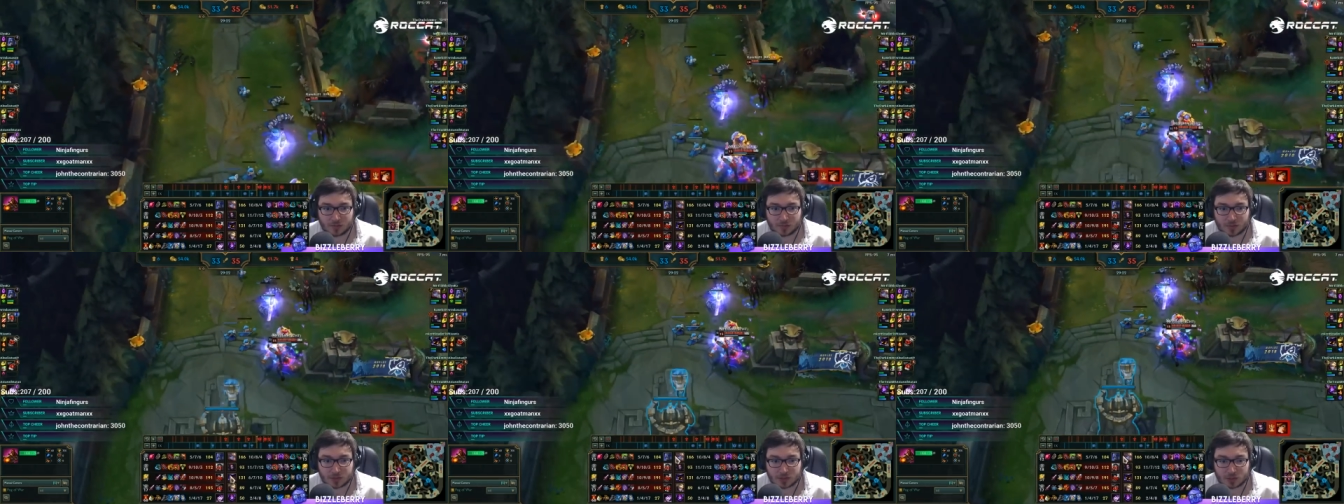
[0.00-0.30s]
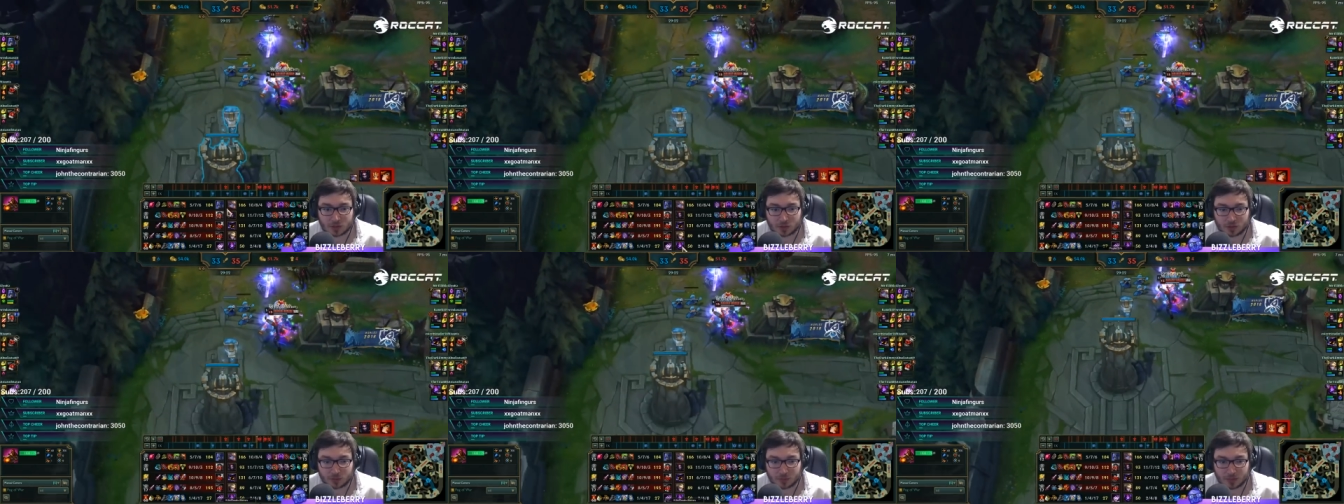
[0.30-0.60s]
There's
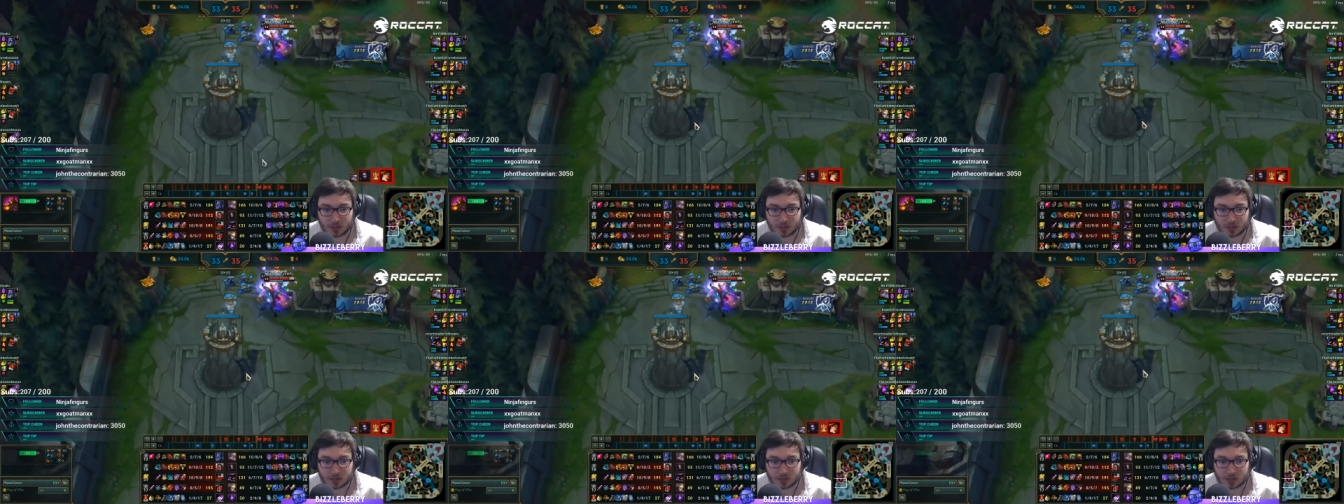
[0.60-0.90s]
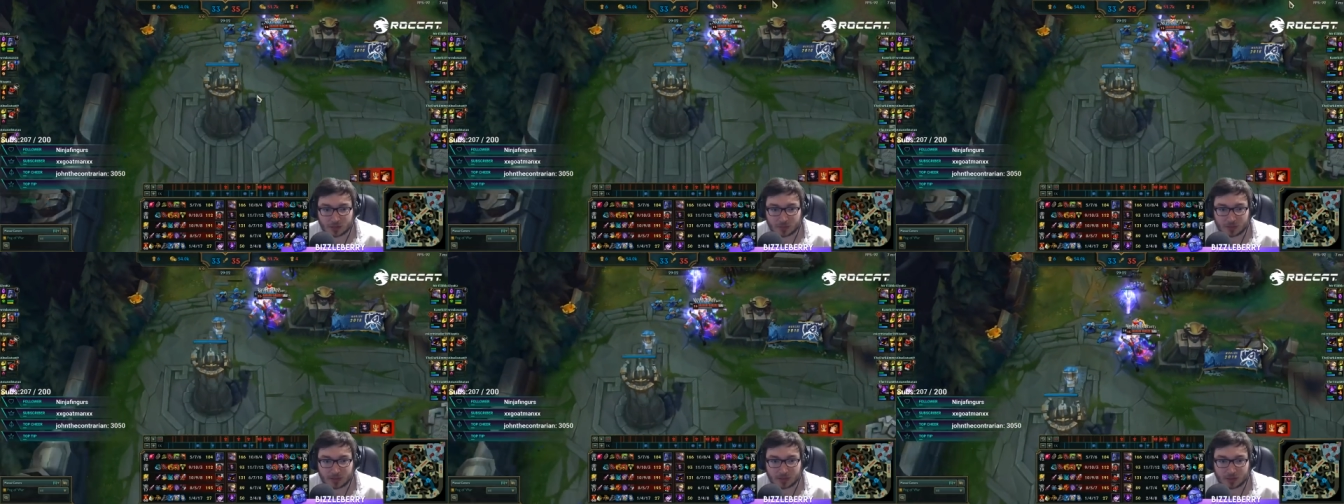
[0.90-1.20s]
a lot of minions
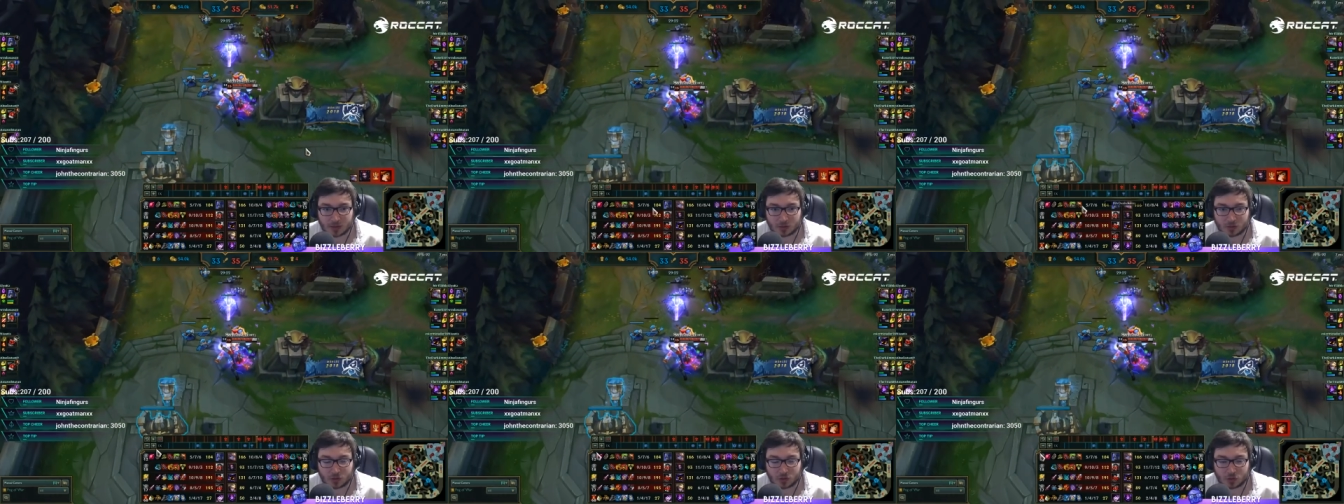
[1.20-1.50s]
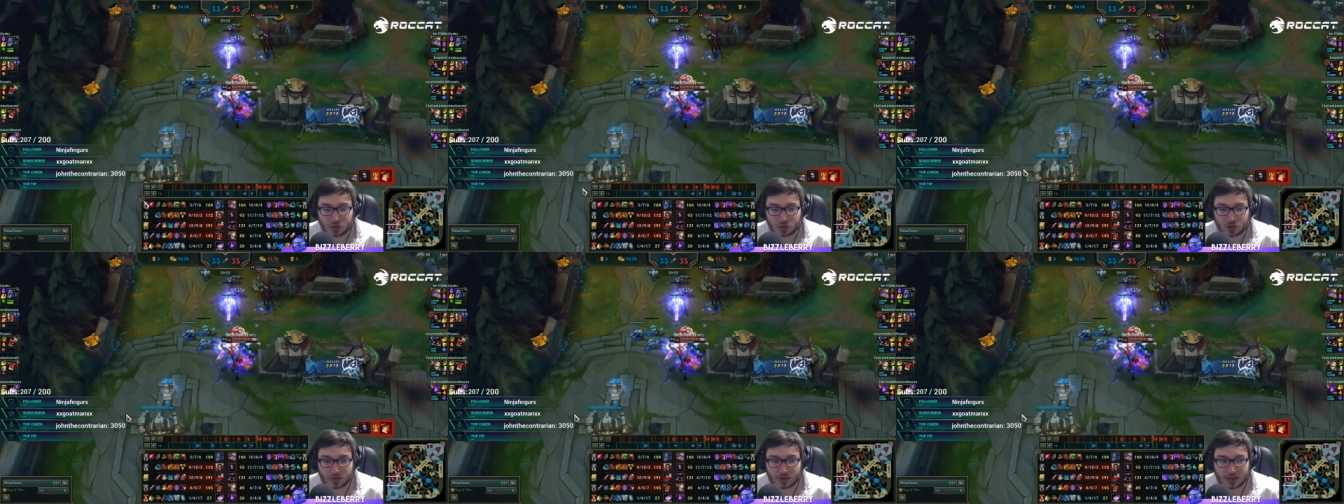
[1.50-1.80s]
coming down.
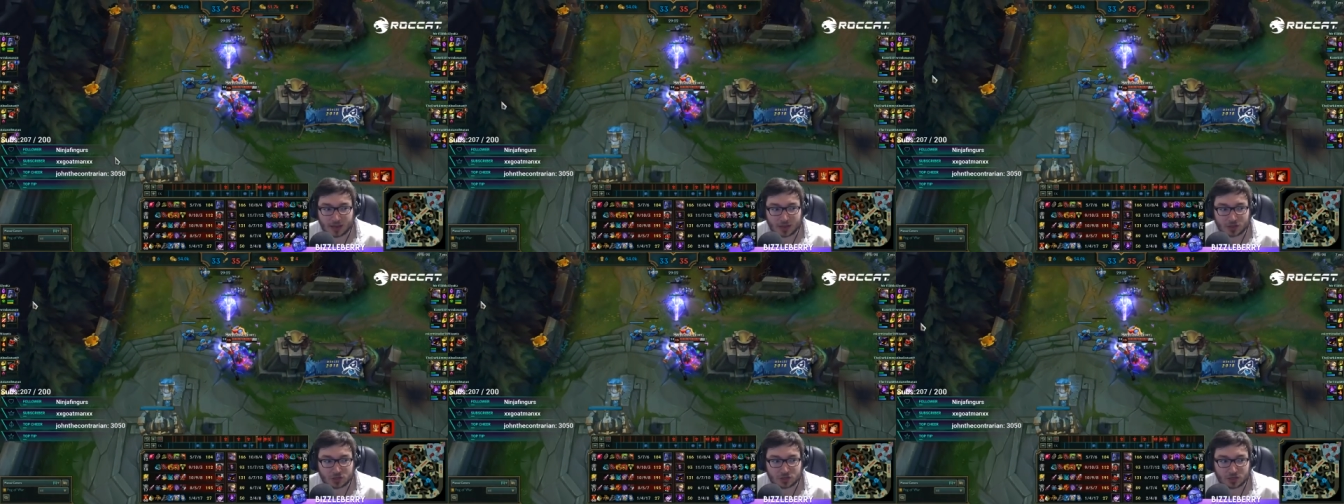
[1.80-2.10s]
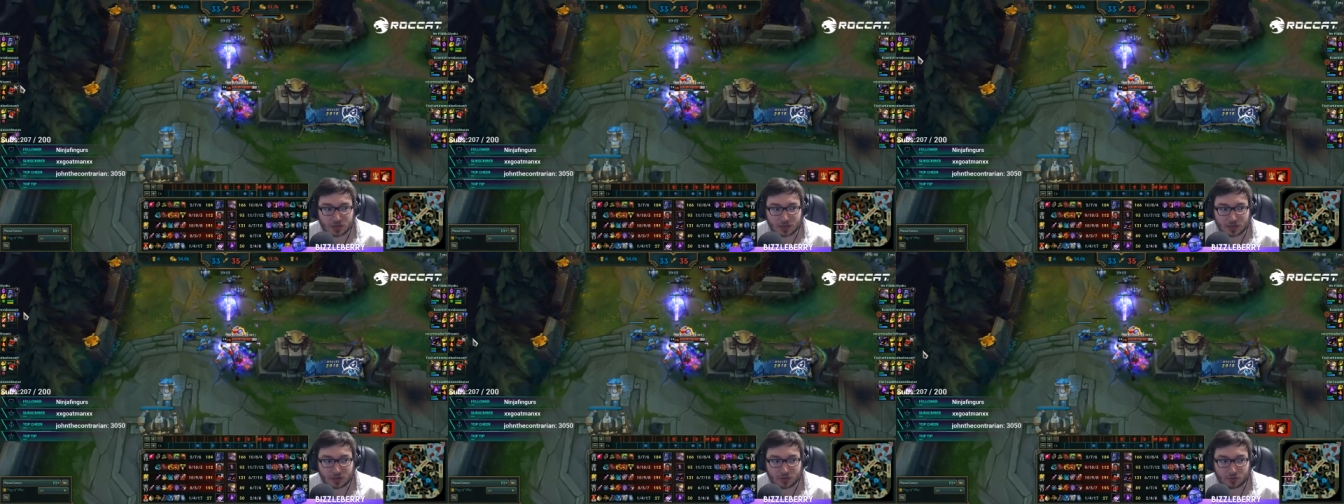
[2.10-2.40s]
You could
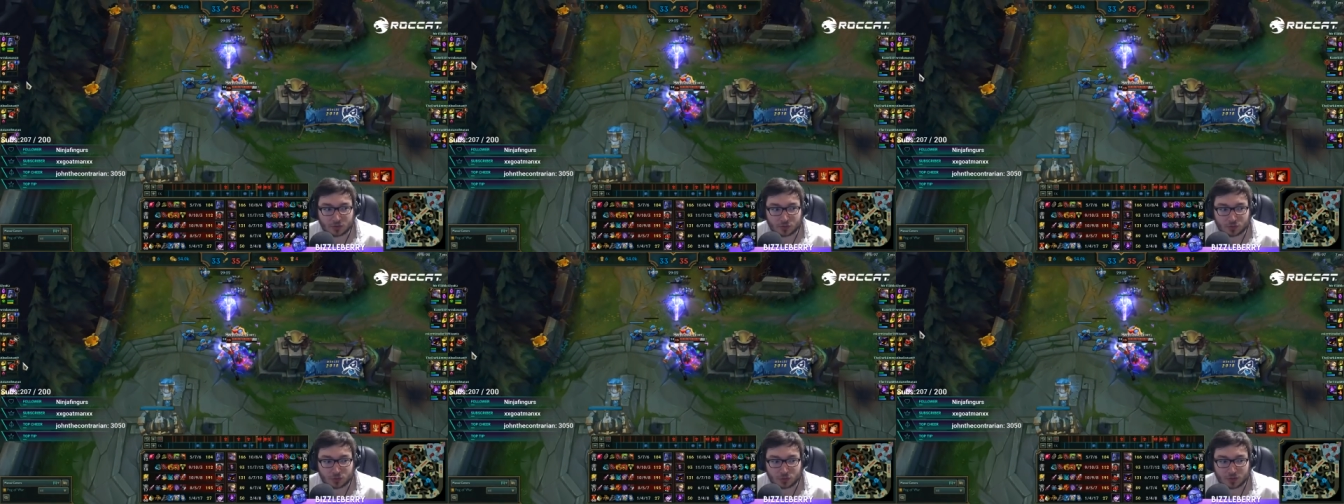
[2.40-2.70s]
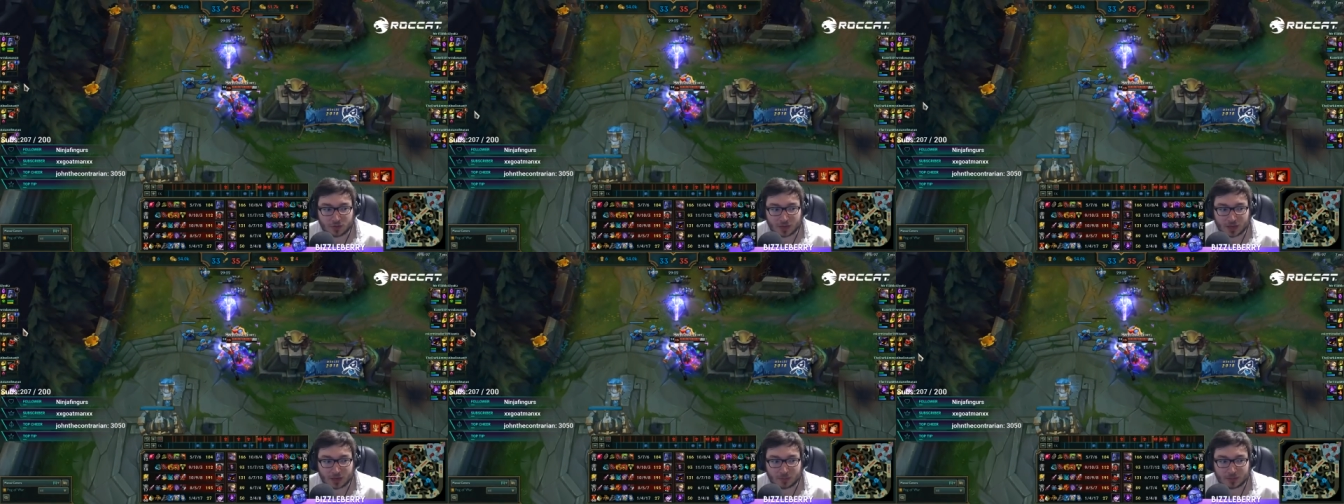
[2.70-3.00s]
actually, and you've got
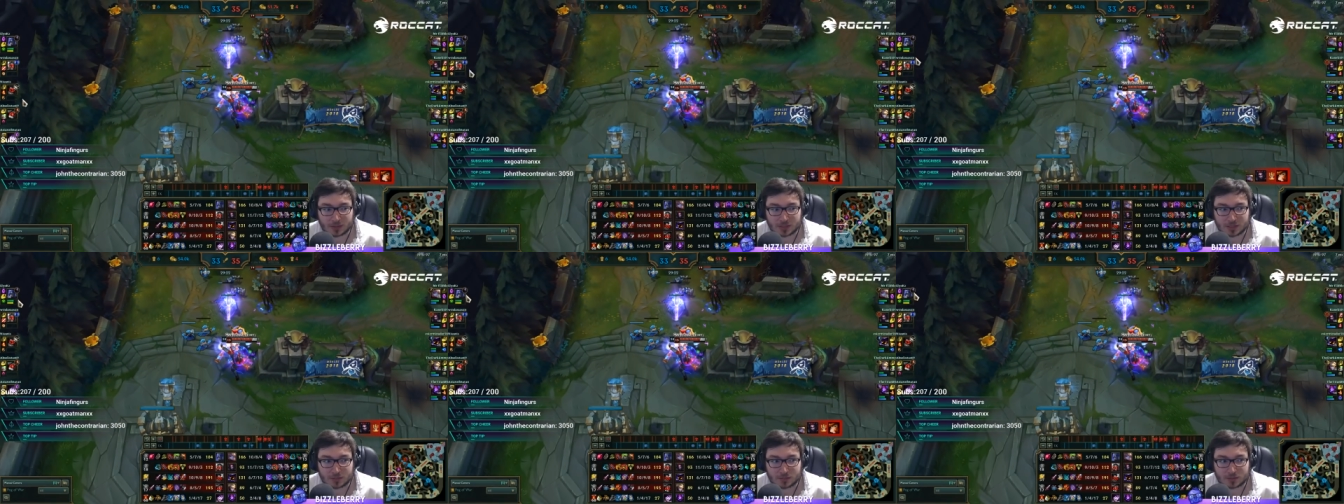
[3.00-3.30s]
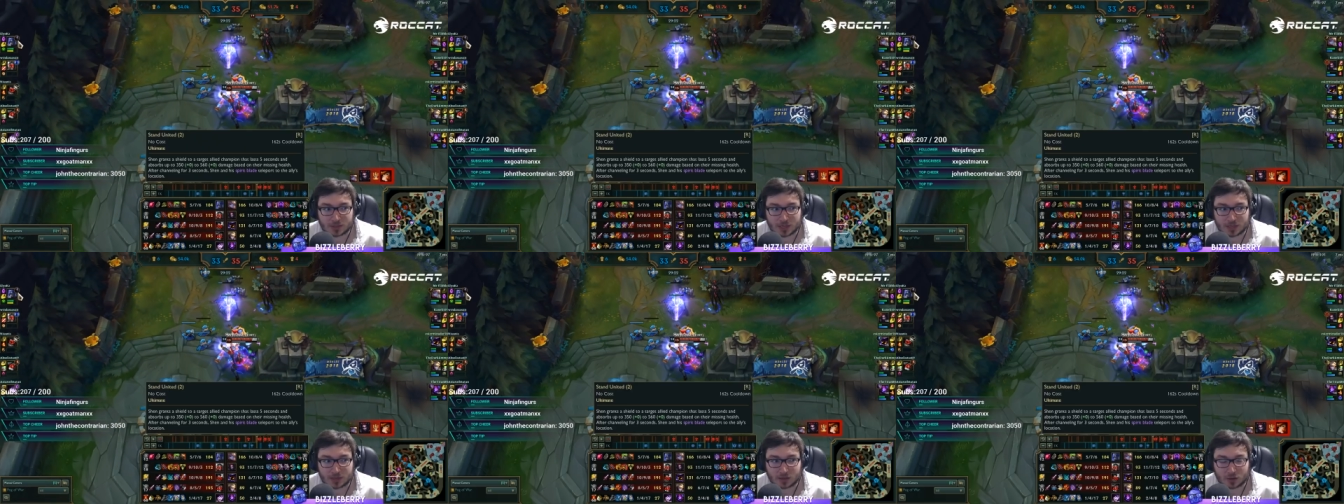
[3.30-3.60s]
3 of the enemy
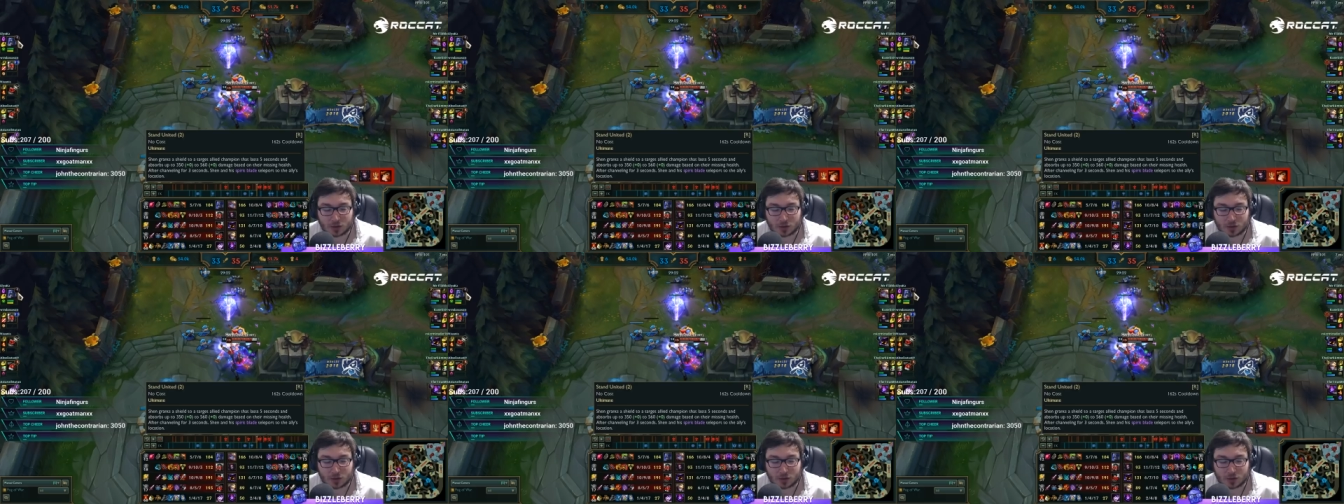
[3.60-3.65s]
team dead.